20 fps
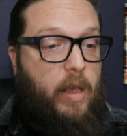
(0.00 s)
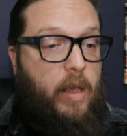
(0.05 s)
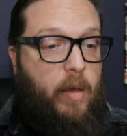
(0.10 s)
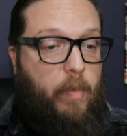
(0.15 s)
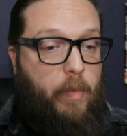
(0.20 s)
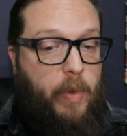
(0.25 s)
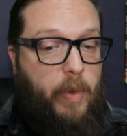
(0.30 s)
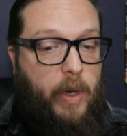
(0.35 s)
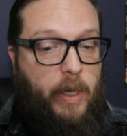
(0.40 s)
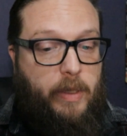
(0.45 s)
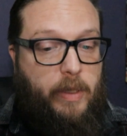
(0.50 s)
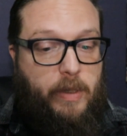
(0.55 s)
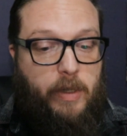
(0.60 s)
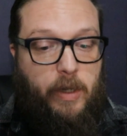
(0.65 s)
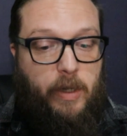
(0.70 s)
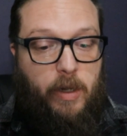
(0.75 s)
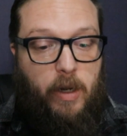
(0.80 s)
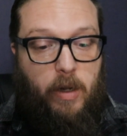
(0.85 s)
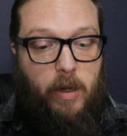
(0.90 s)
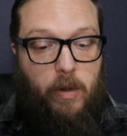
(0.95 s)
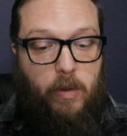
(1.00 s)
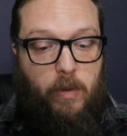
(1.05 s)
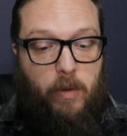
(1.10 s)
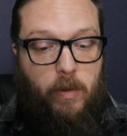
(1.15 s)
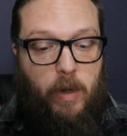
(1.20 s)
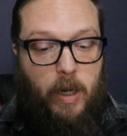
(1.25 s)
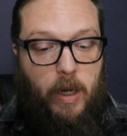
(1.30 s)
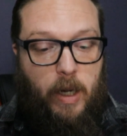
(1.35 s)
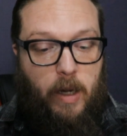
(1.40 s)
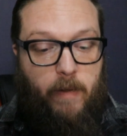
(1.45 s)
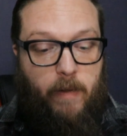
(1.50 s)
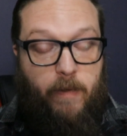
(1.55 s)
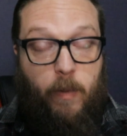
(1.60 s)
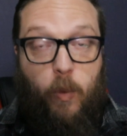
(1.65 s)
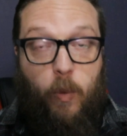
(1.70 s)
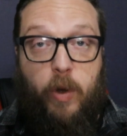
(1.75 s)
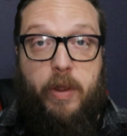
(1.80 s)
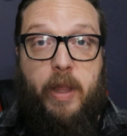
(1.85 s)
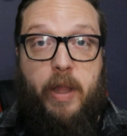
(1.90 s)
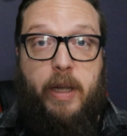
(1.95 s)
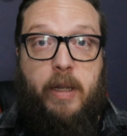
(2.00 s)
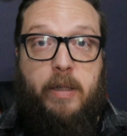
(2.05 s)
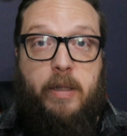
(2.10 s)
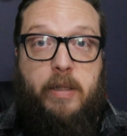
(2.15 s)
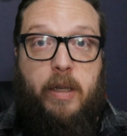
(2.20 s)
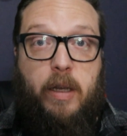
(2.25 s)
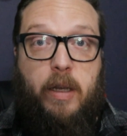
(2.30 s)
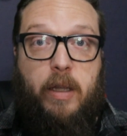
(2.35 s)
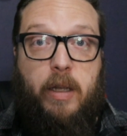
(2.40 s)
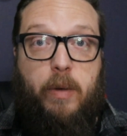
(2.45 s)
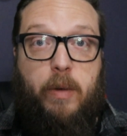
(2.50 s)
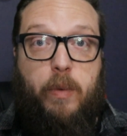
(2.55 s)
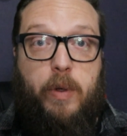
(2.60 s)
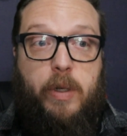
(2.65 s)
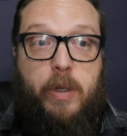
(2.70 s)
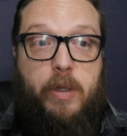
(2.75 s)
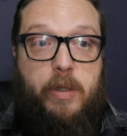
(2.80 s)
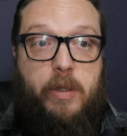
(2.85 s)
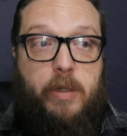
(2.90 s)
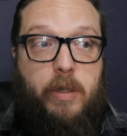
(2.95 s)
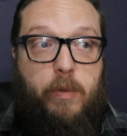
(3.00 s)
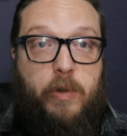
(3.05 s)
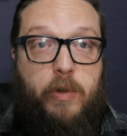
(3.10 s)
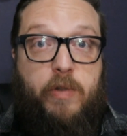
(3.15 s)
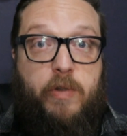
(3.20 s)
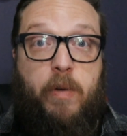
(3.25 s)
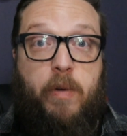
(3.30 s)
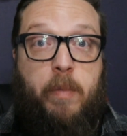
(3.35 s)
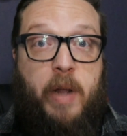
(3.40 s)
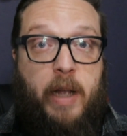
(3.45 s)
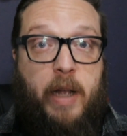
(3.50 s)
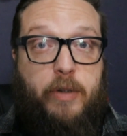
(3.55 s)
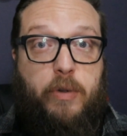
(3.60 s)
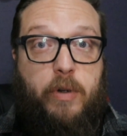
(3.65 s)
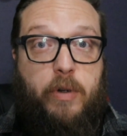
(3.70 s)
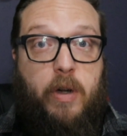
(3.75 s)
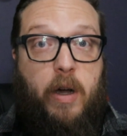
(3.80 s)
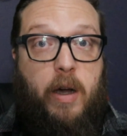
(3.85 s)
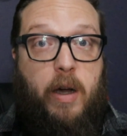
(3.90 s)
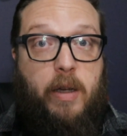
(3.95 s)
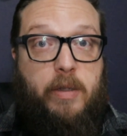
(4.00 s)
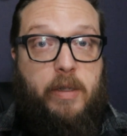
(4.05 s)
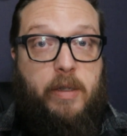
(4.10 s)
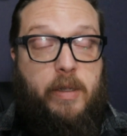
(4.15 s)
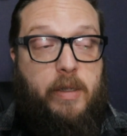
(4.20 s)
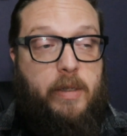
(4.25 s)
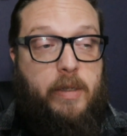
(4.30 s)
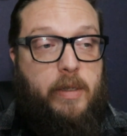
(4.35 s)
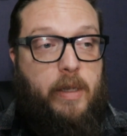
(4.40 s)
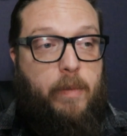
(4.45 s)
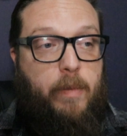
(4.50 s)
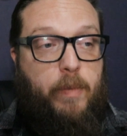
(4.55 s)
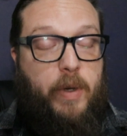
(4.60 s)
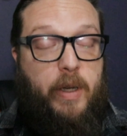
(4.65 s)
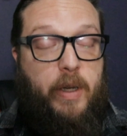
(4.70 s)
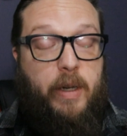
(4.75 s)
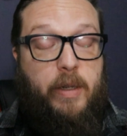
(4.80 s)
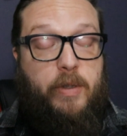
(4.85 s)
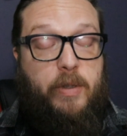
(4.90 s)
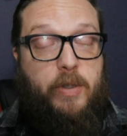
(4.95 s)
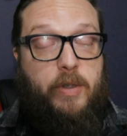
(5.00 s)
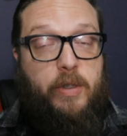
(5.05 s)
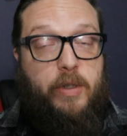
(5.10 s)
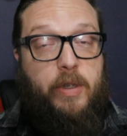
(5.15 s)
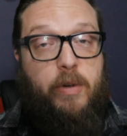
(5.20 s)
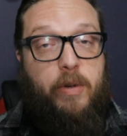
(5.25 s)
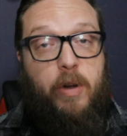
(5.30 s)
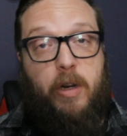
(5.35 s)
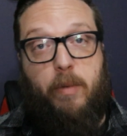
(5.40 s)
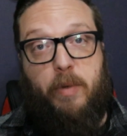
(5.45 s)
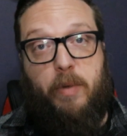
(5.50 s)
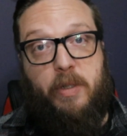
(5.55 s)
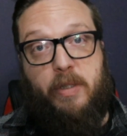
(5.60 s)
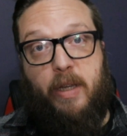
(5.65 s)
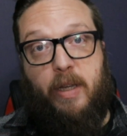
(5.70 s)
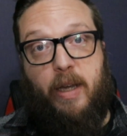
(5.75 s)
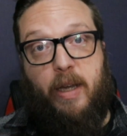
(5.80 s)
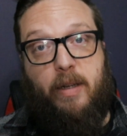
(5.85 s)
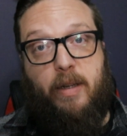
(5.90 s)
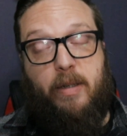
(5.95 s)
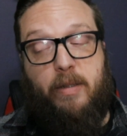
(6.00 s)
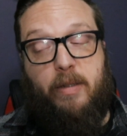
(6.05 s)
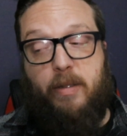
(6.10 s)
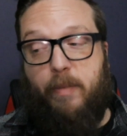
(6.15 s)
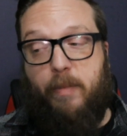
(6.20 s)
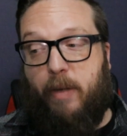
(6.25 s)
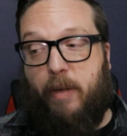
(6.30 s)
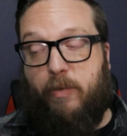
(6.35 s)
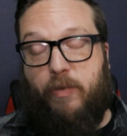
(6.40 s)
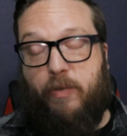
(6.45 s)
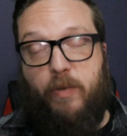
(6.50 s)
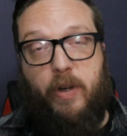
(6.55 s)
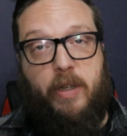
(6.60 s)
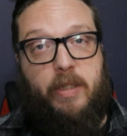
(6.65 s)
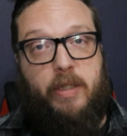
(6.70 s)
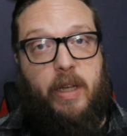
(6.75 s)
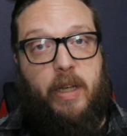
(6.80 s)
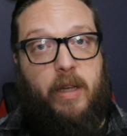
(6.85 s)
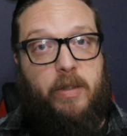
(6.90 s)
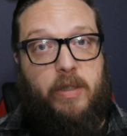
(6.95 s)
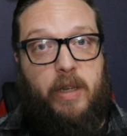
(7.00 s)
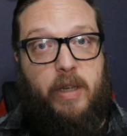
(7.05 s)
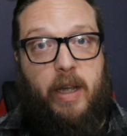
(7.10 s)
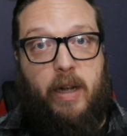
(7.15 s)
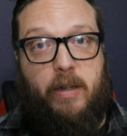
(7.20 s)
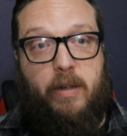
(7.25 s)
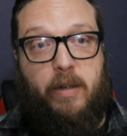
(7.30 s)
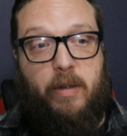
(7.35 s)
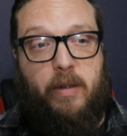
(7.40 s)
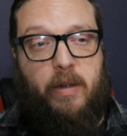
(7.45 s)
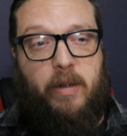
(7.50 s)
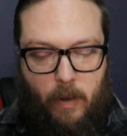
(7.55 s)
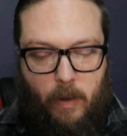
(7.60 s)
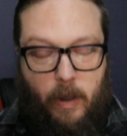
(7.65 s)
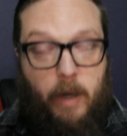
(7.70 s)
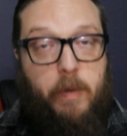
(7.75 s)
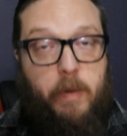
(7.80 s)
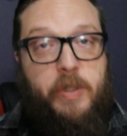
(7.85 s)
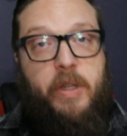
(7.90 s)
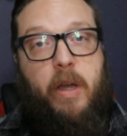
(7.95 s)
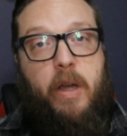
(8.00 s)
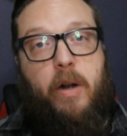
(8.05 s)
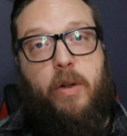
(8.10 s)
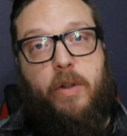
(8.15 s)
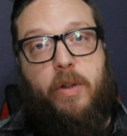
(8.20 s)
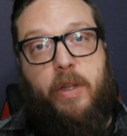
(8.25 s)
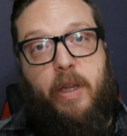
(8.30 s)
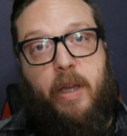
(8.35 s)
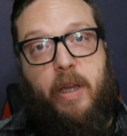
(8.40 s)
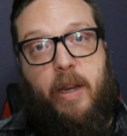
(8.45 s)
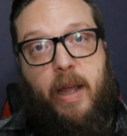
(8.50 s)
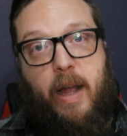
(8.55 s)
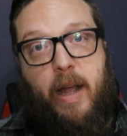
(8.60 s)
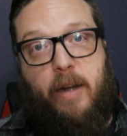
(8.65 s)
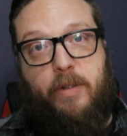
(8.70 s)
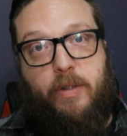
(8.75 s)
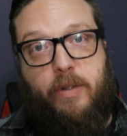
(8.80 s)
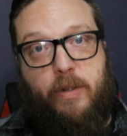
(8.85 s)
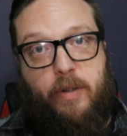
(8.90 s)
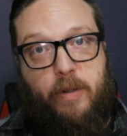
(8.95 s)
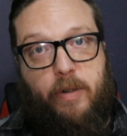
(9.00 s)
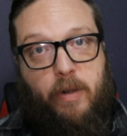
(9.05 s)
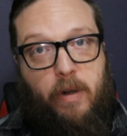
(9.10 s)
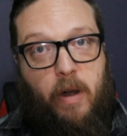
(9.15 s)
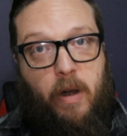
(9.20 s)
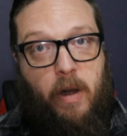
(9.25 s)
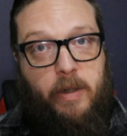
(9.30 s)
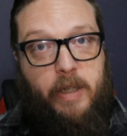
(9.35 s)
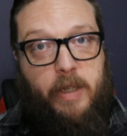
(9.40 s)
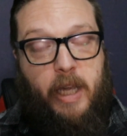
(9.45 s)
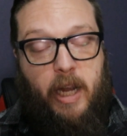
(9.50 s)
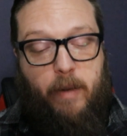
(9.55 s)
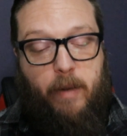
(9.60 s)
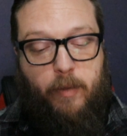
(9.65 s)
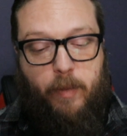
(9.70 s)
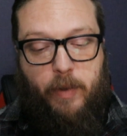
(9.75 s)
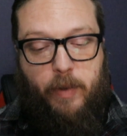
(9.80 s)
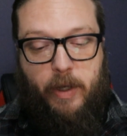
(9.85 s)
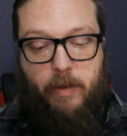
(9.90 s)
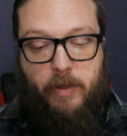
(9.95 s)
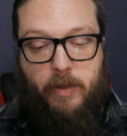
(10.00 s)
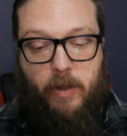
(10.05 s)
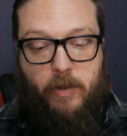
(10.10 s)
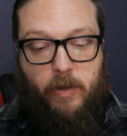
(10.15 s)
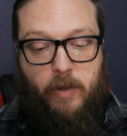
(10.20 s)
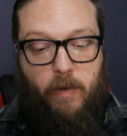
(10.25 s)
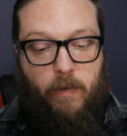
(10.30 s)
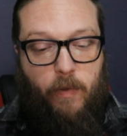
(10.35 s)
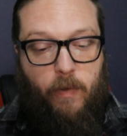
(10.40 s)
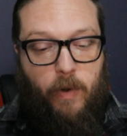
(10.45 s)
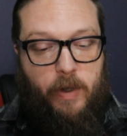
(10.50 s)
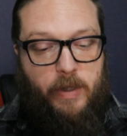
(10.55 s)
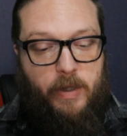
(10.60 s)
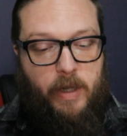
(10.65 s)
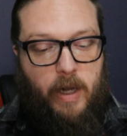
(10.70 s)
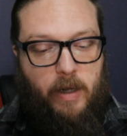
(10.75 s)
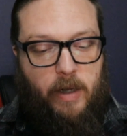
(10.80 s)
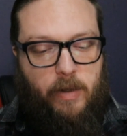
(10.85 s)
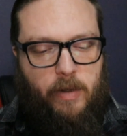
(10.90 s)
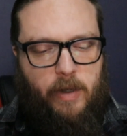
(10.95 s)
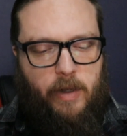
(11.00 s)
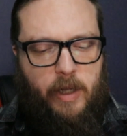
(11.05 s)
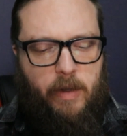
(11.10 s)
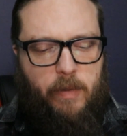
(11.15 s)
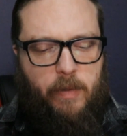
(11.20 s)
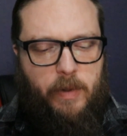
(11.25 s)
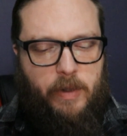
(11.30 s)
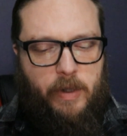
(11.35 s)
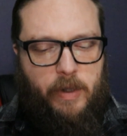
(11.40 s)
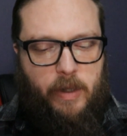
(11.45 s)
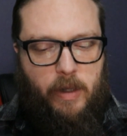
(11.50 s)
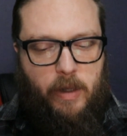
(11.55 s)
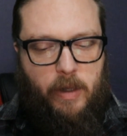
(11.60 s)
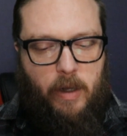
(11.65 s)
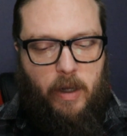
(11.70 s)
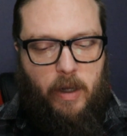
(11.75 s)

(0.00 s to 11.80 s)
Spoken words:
but you know, from what they can tell, it was from natural causes. But it's just incredibly sad, because the man was a very talented actor. He was not only an actor on camera, but he was also a voice actor. He was in